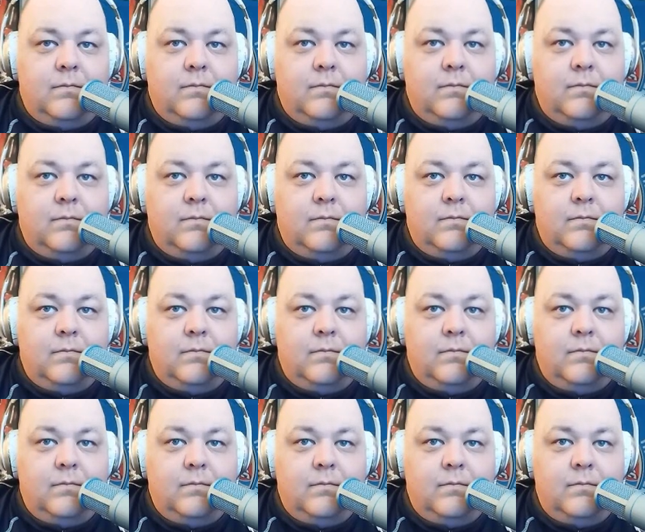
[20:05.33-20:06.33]

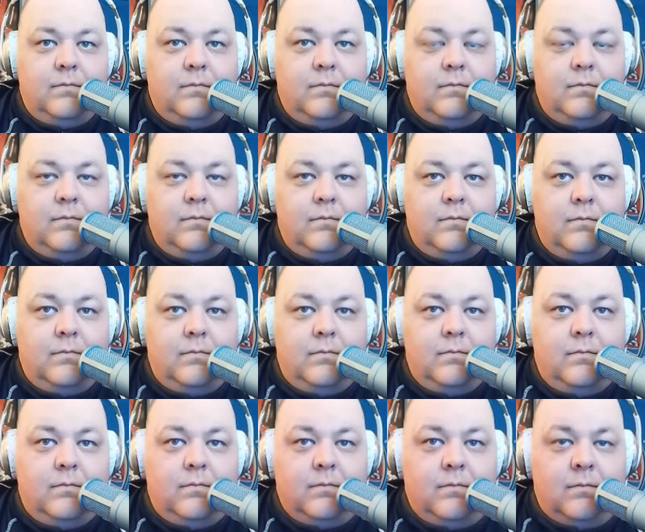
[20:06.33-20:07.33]

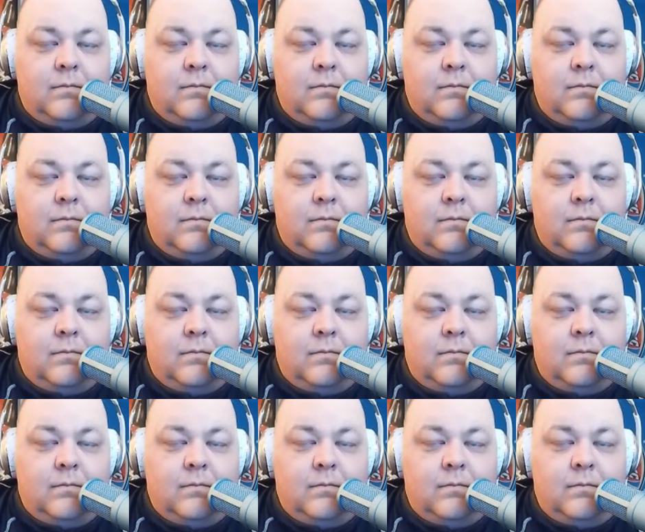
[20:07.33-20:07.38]
[no speech]